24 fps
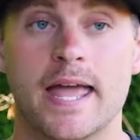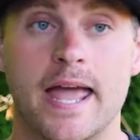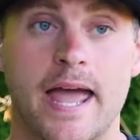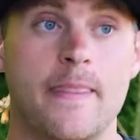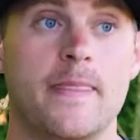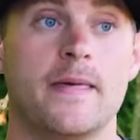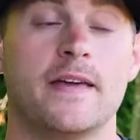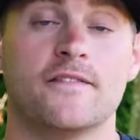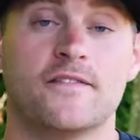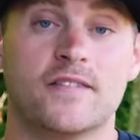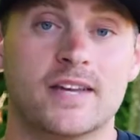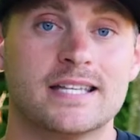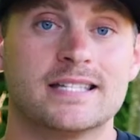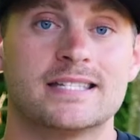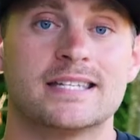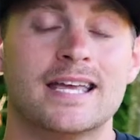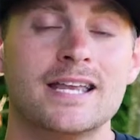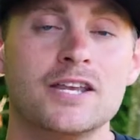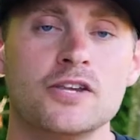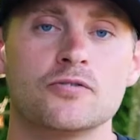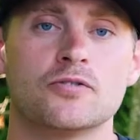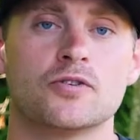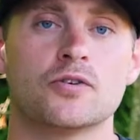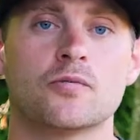And they've
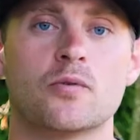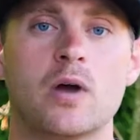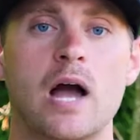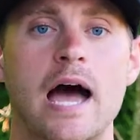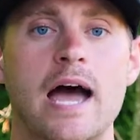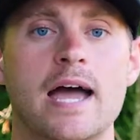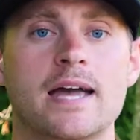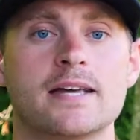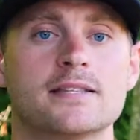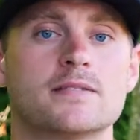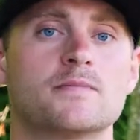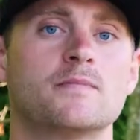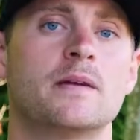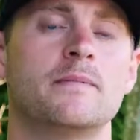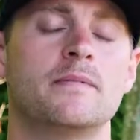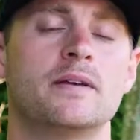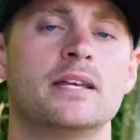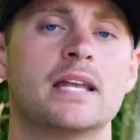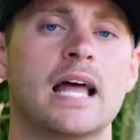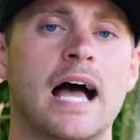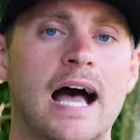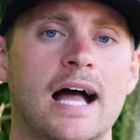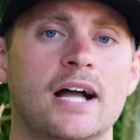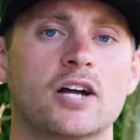continued to rise, maybe
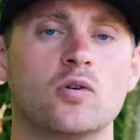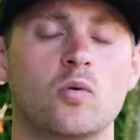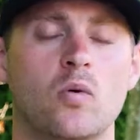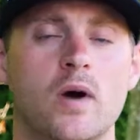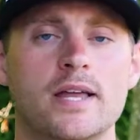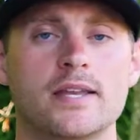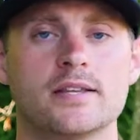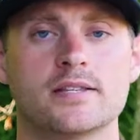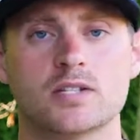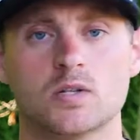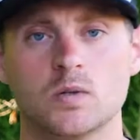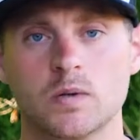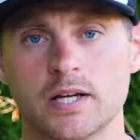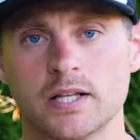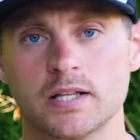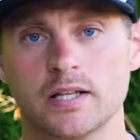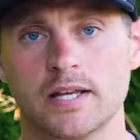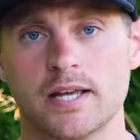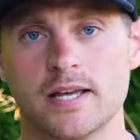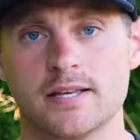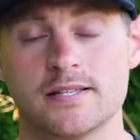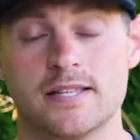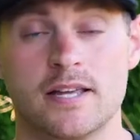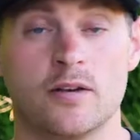not quite as
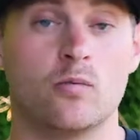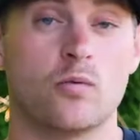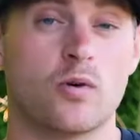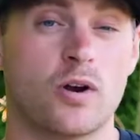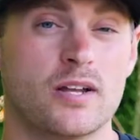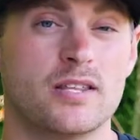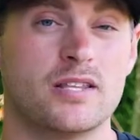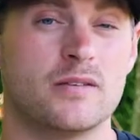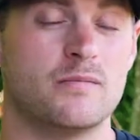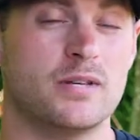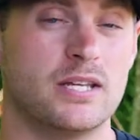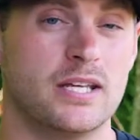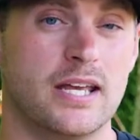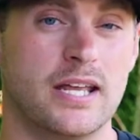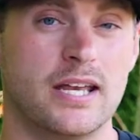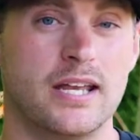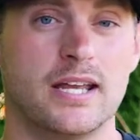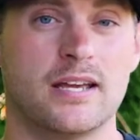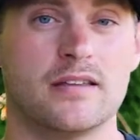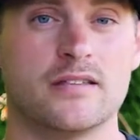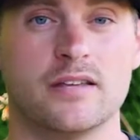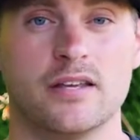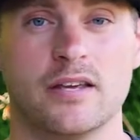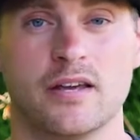quickly as they were at the
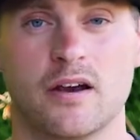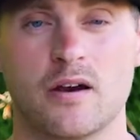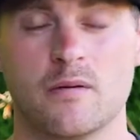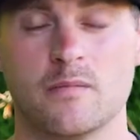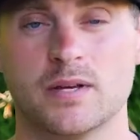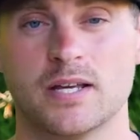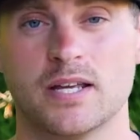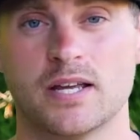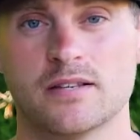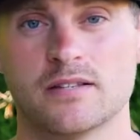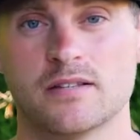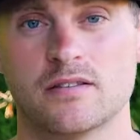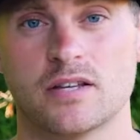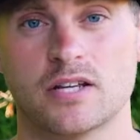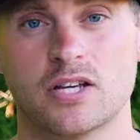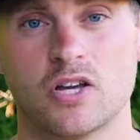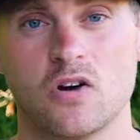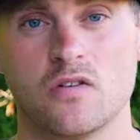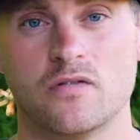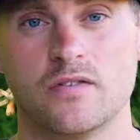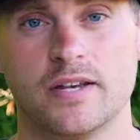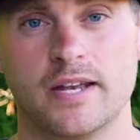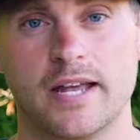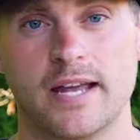beginning of the year because of the
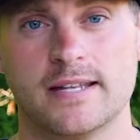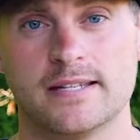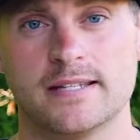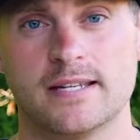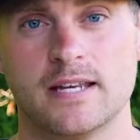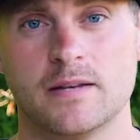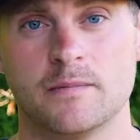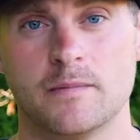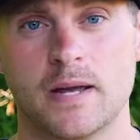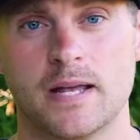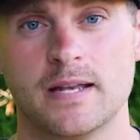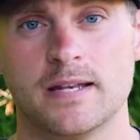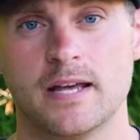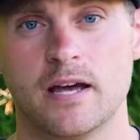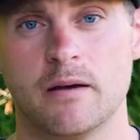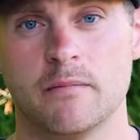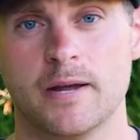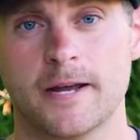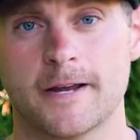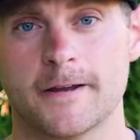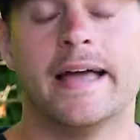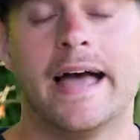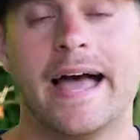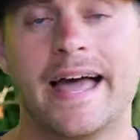COVID-19
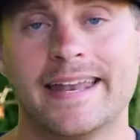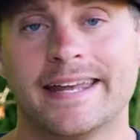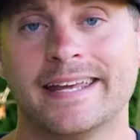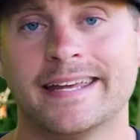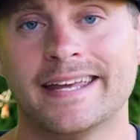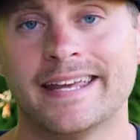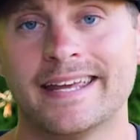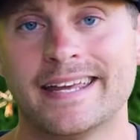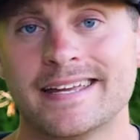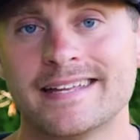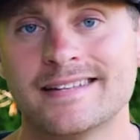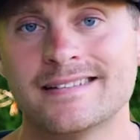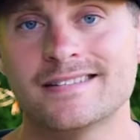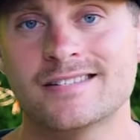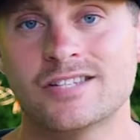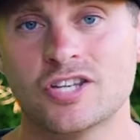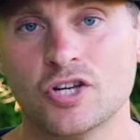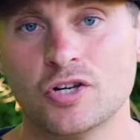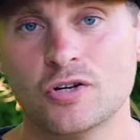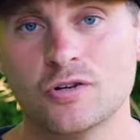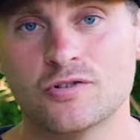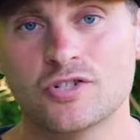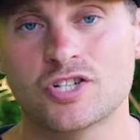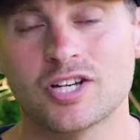pandemic. Heading
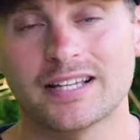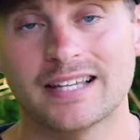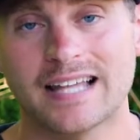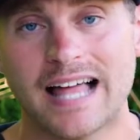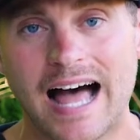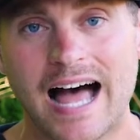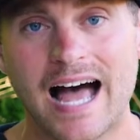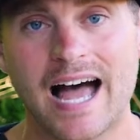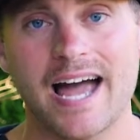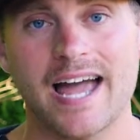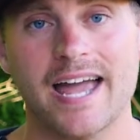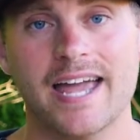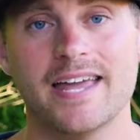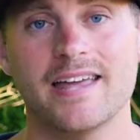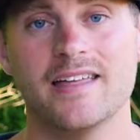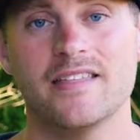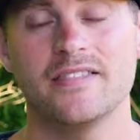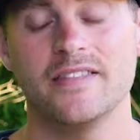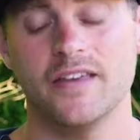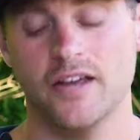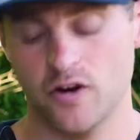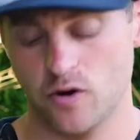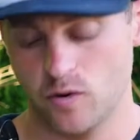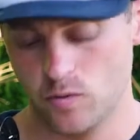into July,
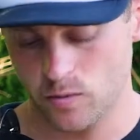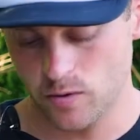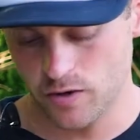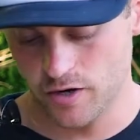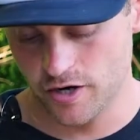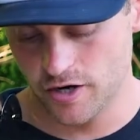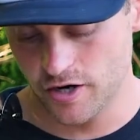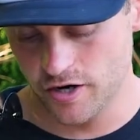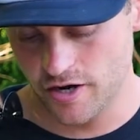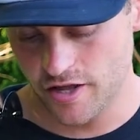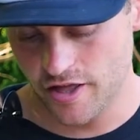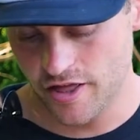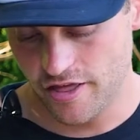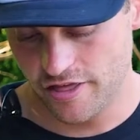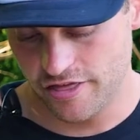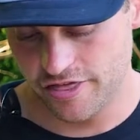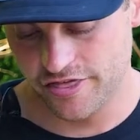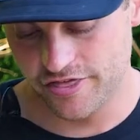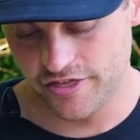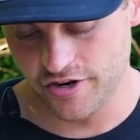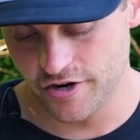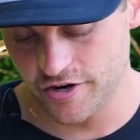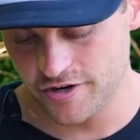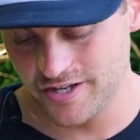there were
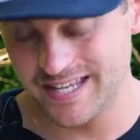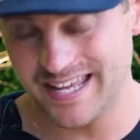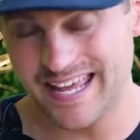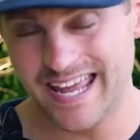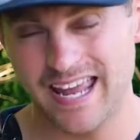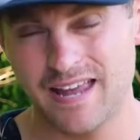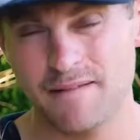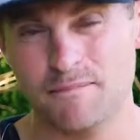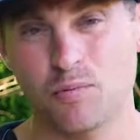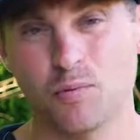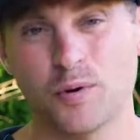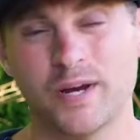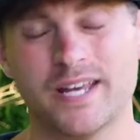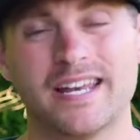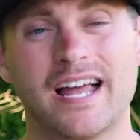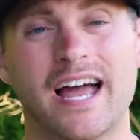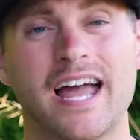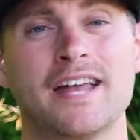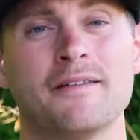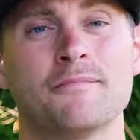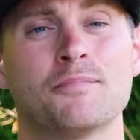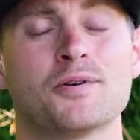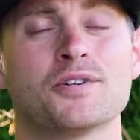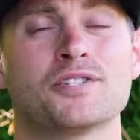
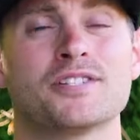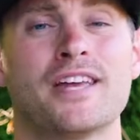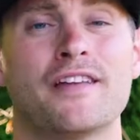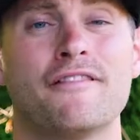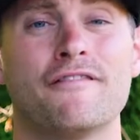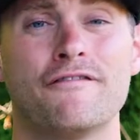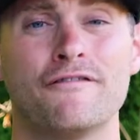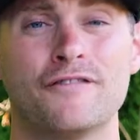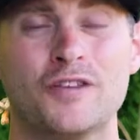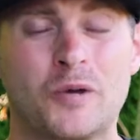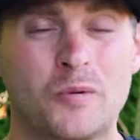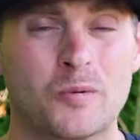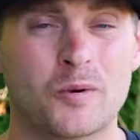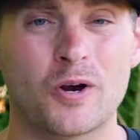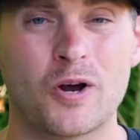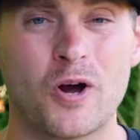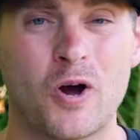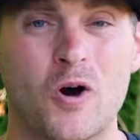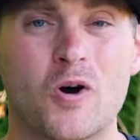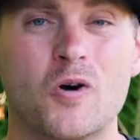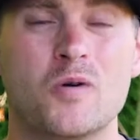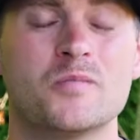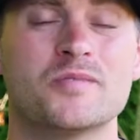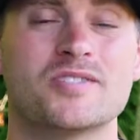38.9% fewer
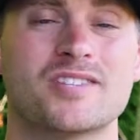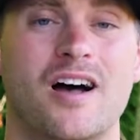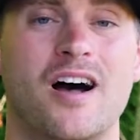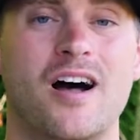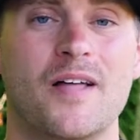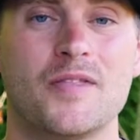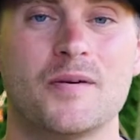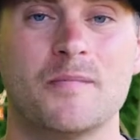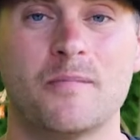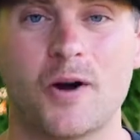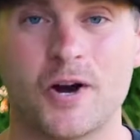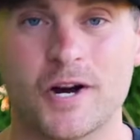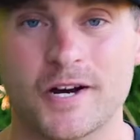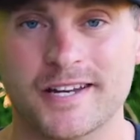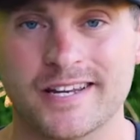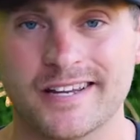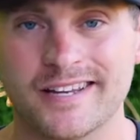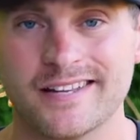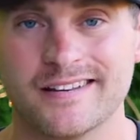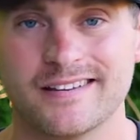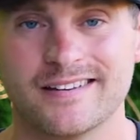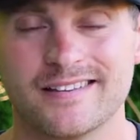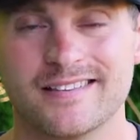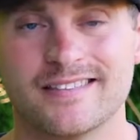homes on the
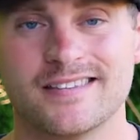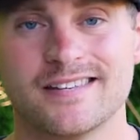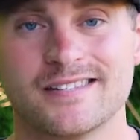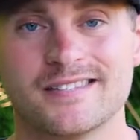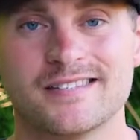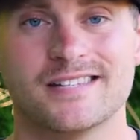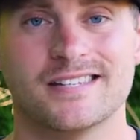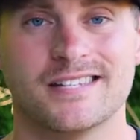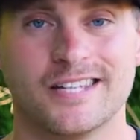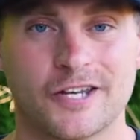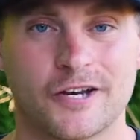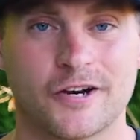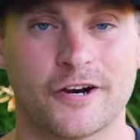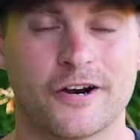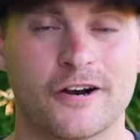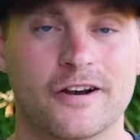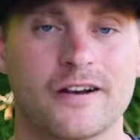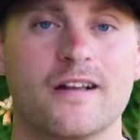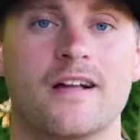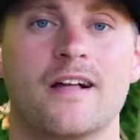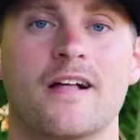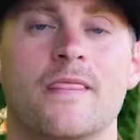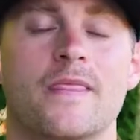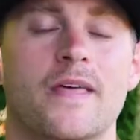market this
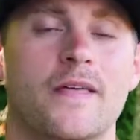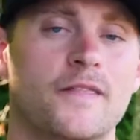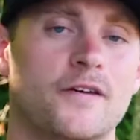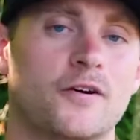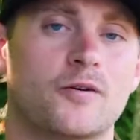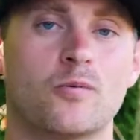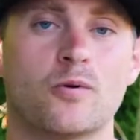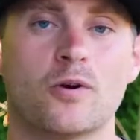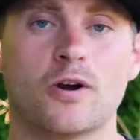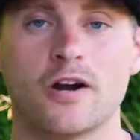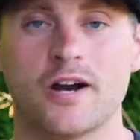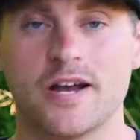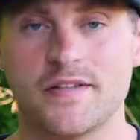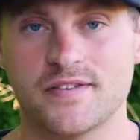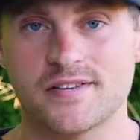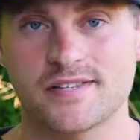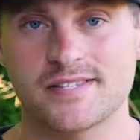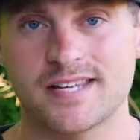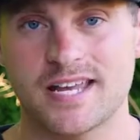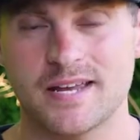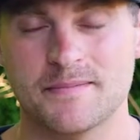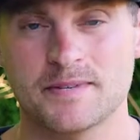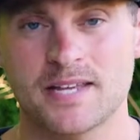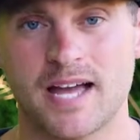year than there were at the
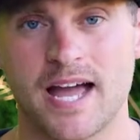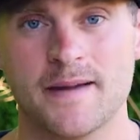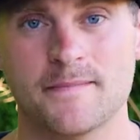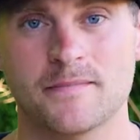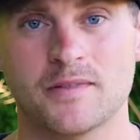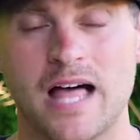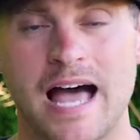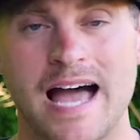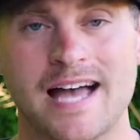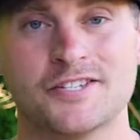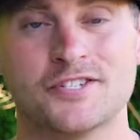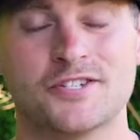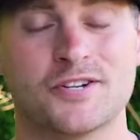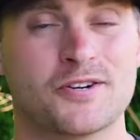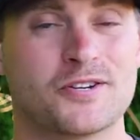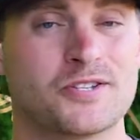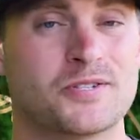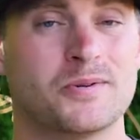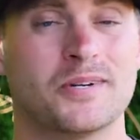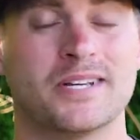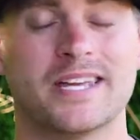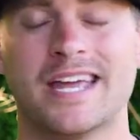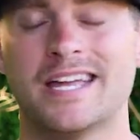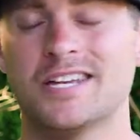same time last year.
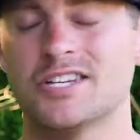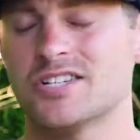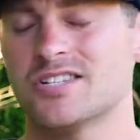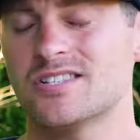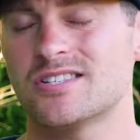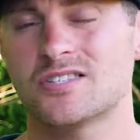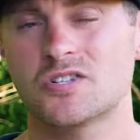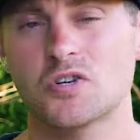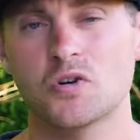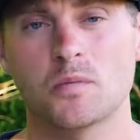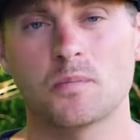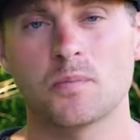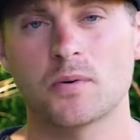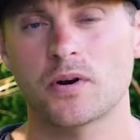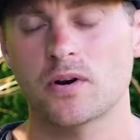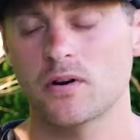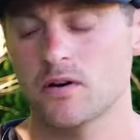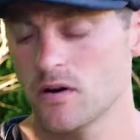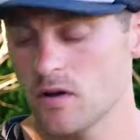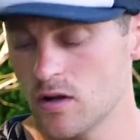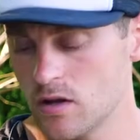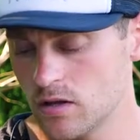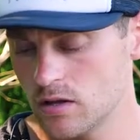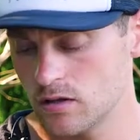So again, just
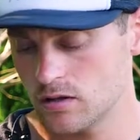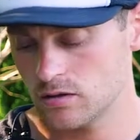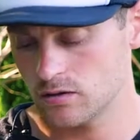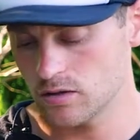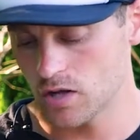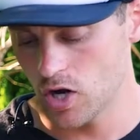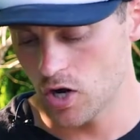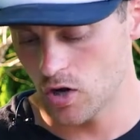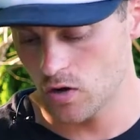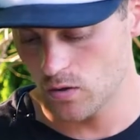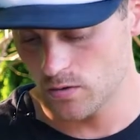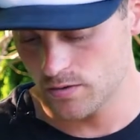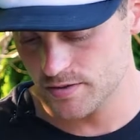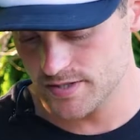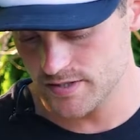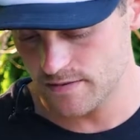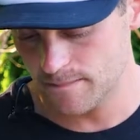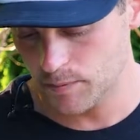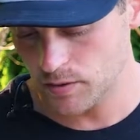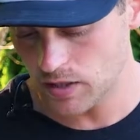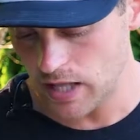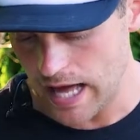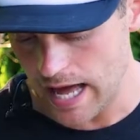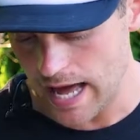super low
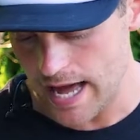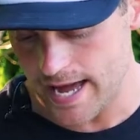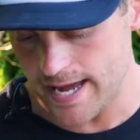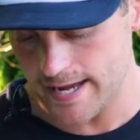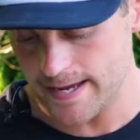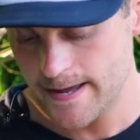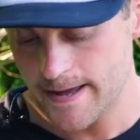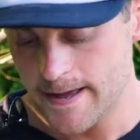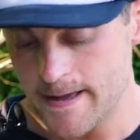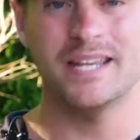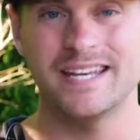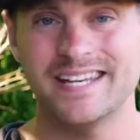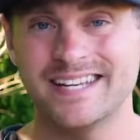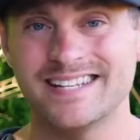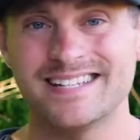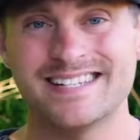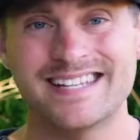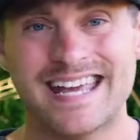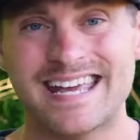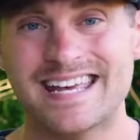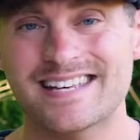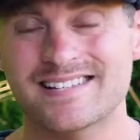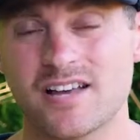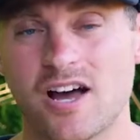supply. Median
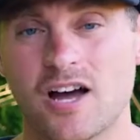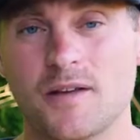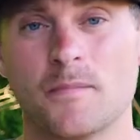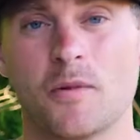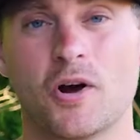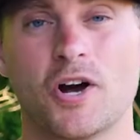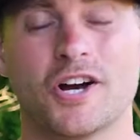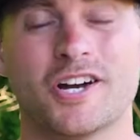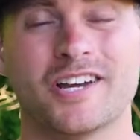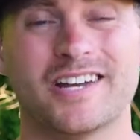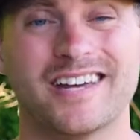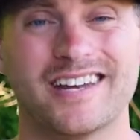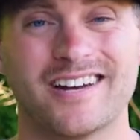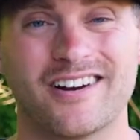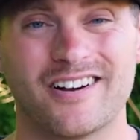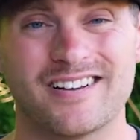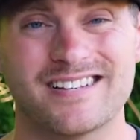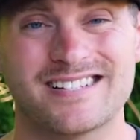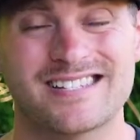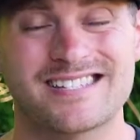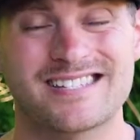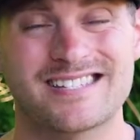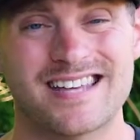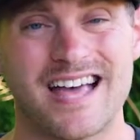days on market,
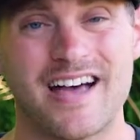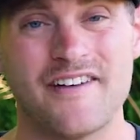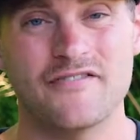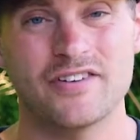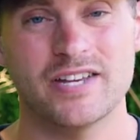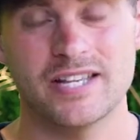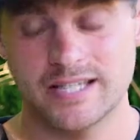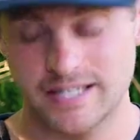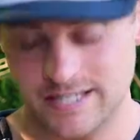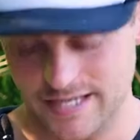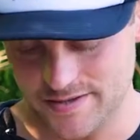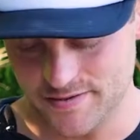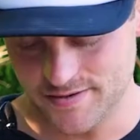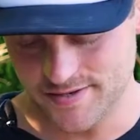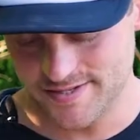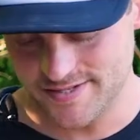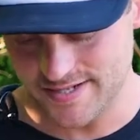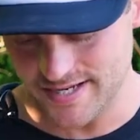7 in the